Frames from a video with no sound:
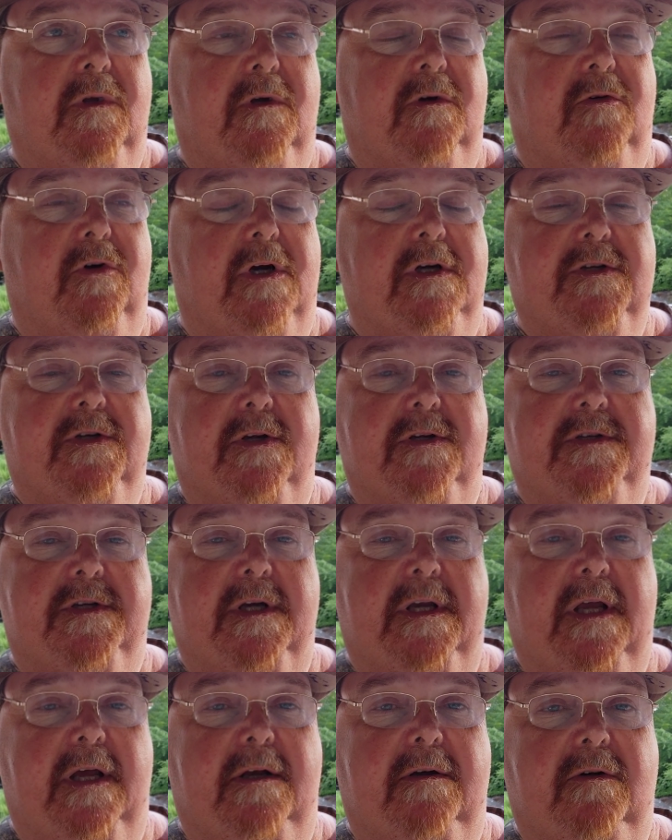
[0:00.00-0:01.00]
Craigslist
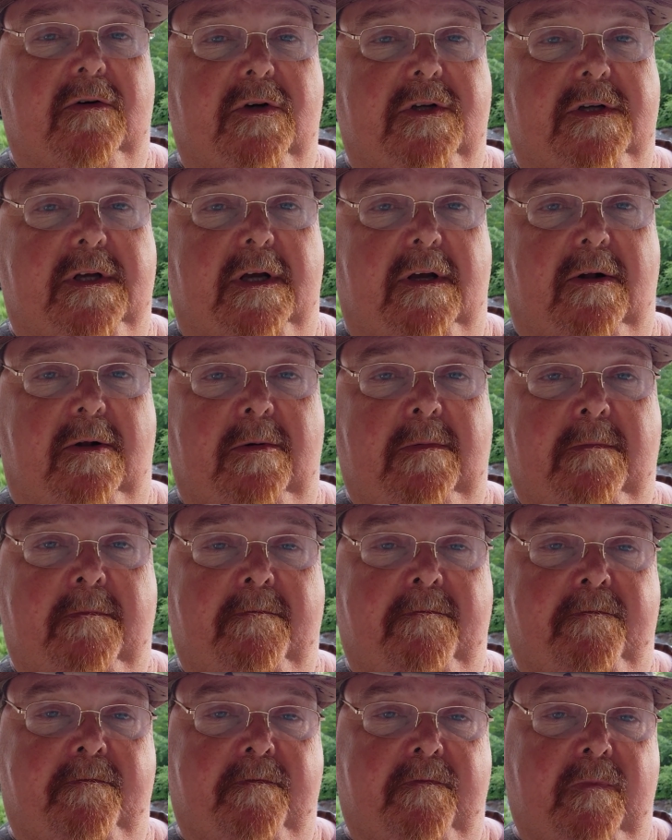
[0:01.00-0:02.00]
again. Good deal.
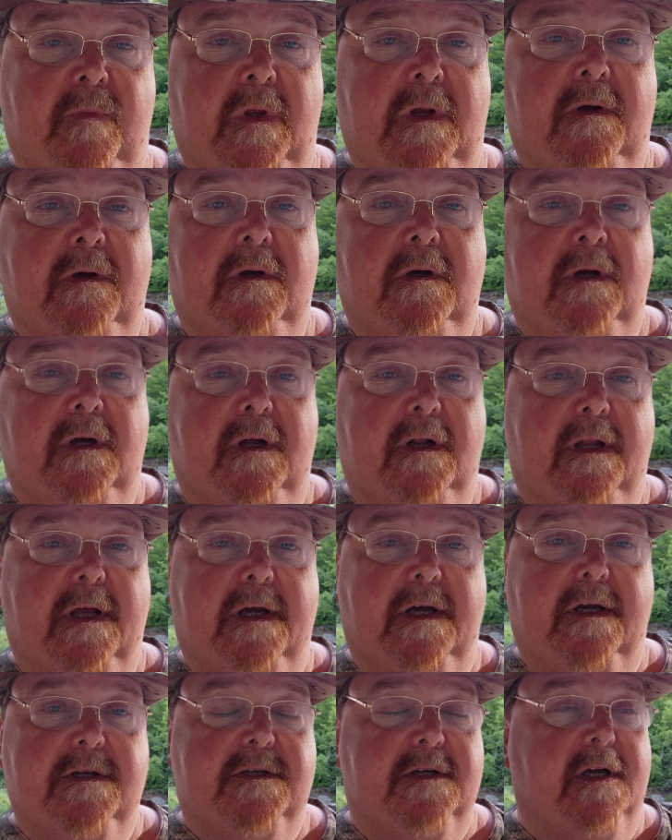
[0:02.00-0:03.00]
Like
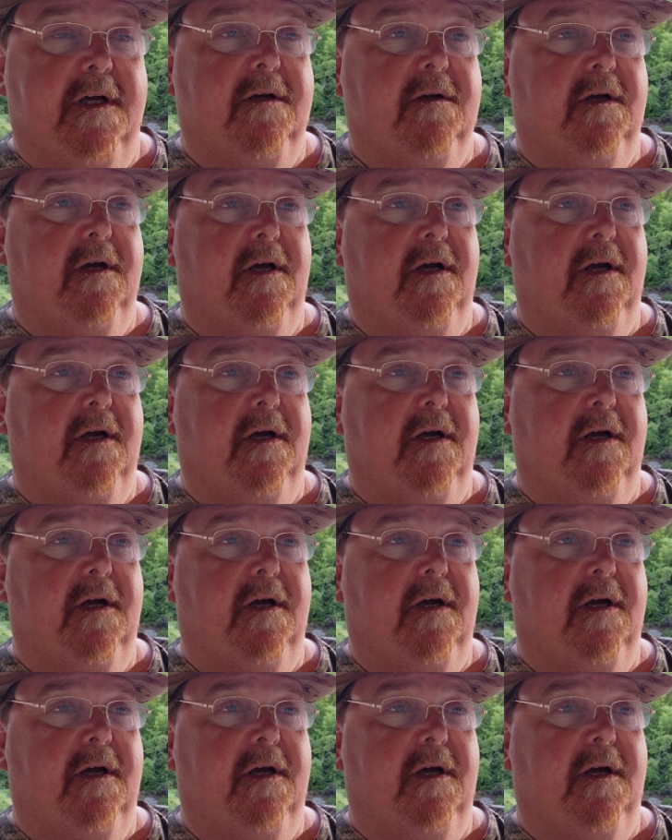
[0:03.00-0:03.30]
I said,